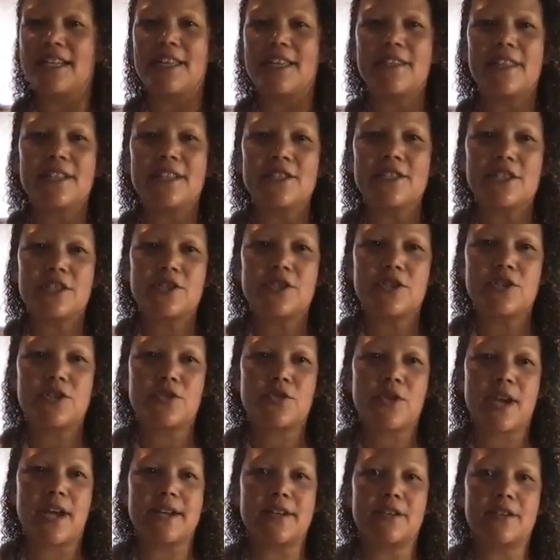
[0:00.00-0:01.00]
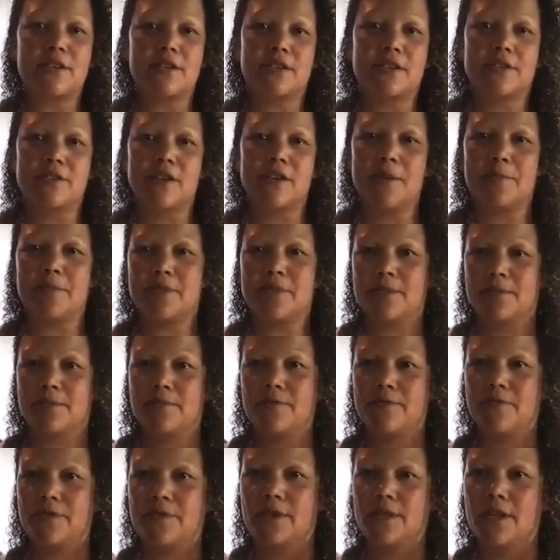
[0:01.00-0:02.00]
And then just to try to clear up some
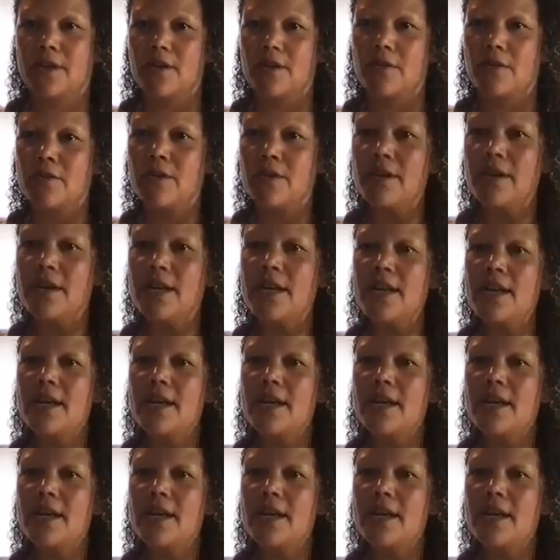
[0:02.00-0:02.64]
flow.